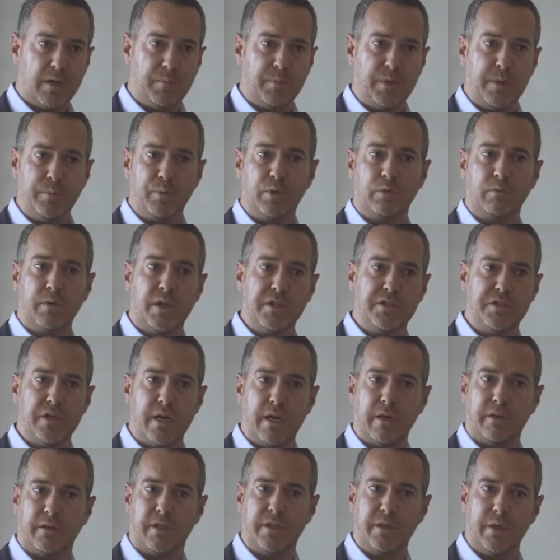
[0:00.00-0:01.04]
to come
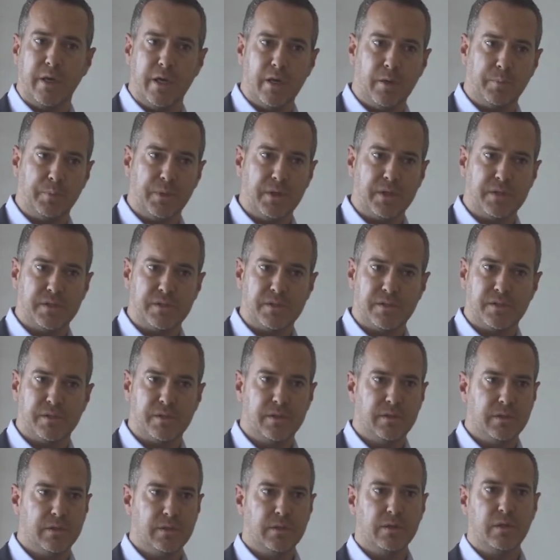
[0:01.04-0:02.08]
in and help them
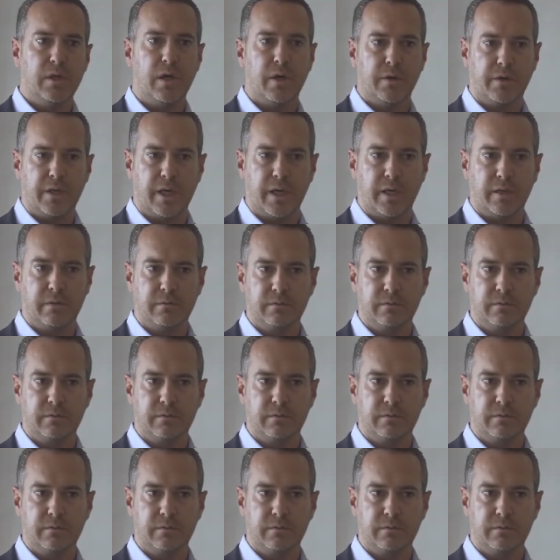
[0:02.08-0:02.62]
boost their defense